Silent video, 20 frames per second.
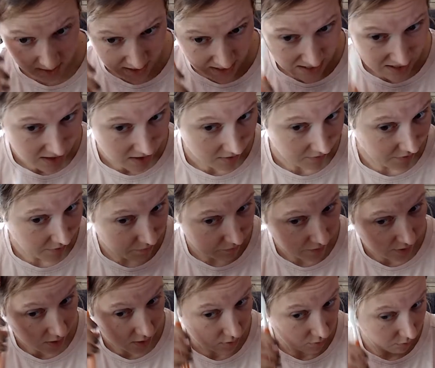I'm feeling
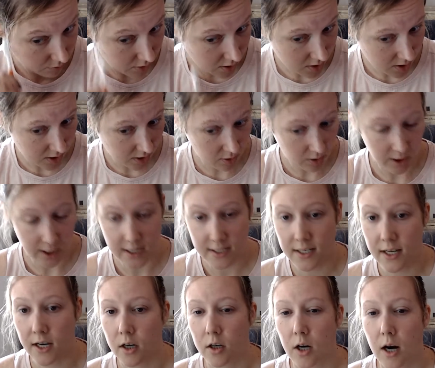really crazy, I'll
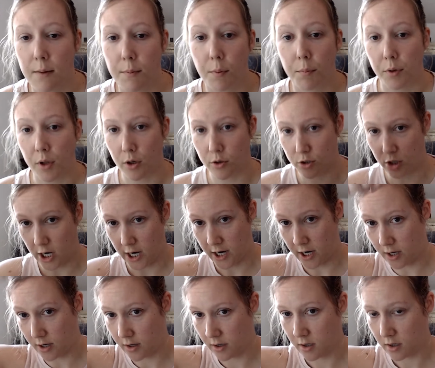grab a blow dryer
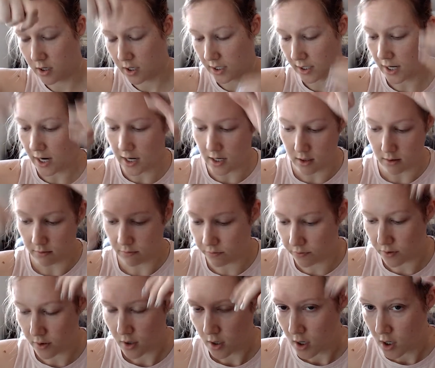and kind of
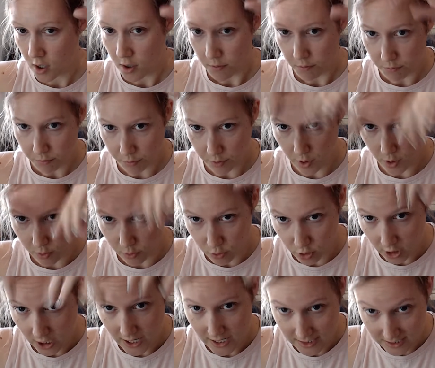blow dry
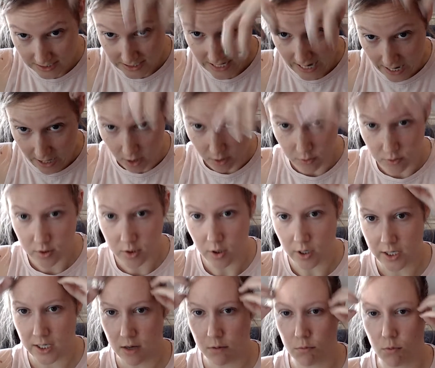down so I get
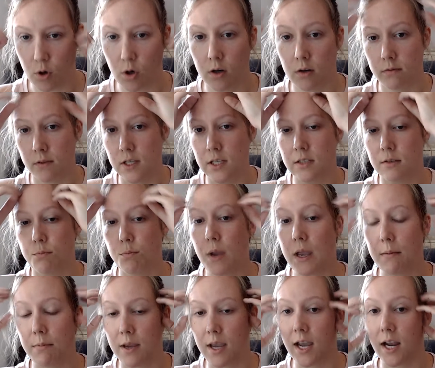more of these baby
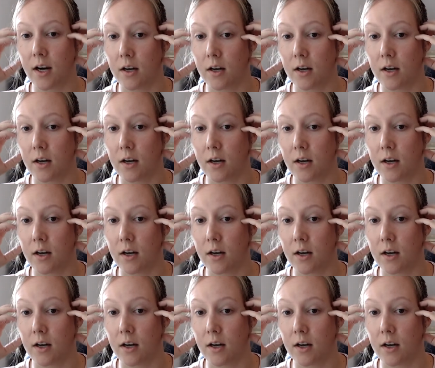hairs, these